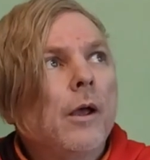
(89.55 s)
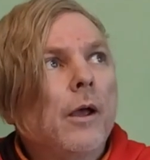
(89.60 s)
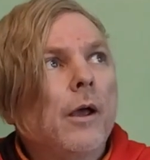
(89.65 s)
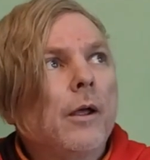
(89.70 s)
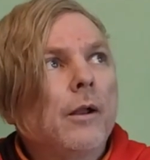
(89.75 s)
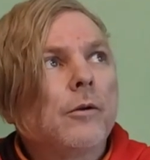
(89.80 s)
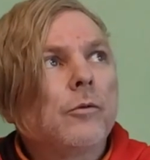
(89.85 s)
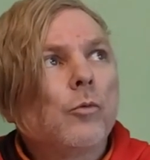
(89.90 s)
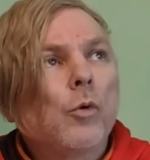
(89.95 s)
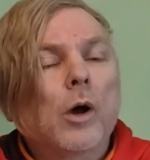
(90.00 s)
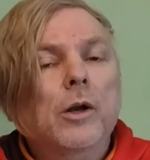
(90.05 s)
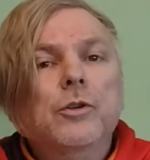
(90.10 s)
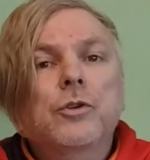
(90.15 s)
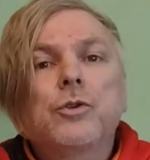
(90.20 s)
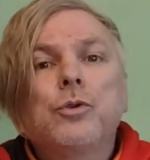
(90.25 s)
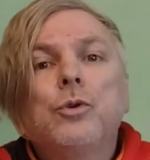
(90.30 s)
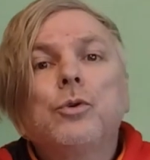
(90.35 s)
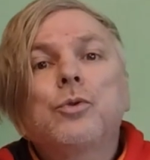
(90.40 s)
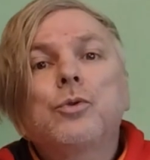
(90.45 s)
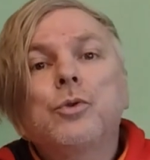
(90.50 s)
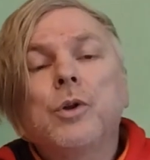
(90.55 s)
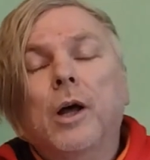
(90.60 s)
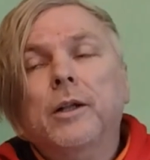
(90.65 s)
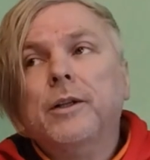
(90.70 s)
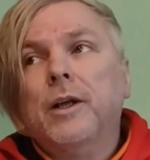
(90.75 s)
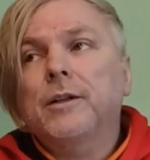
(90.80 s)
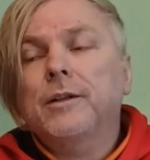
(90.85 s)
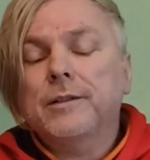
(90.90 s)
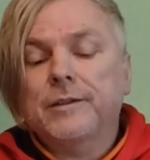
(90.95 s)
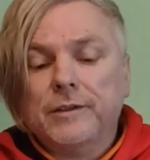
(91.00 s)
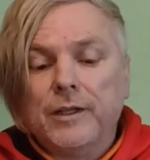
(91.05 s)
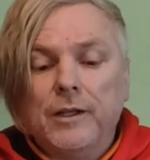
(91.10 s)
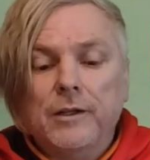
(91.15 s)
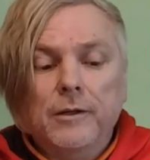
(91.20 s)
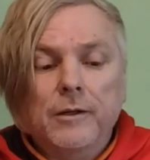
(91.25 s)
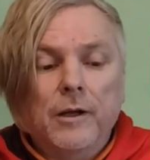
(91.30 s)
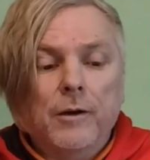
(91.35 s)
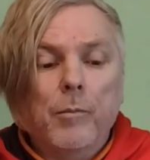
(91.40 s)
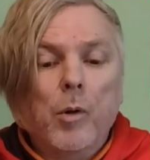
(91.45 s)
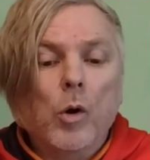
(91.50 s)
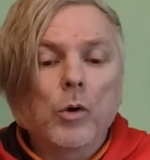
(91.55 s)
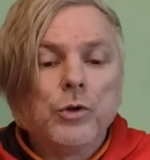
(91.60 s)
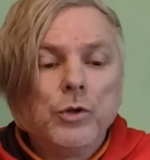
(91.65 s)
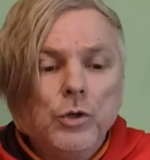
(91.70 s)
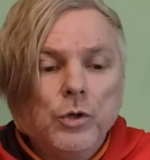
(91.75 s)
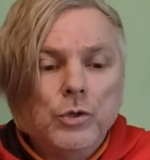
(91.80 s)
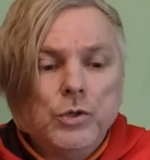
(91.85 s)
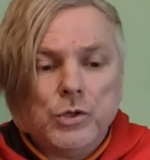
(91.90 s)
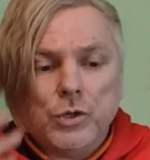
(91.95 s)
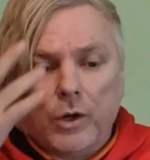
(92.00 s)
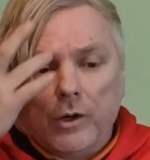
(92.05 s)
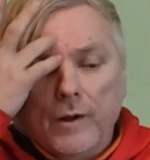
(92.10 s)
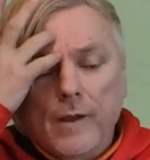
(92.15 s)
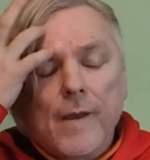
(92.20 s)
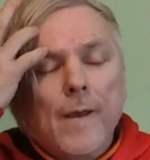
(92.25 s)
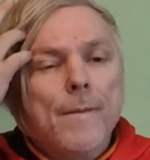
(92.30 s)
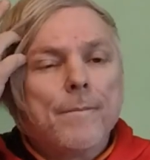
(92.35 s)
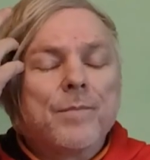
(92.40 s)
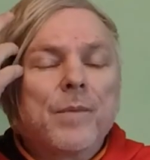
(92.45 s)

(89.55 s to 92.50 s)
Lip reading: and what you do not understand about Newton.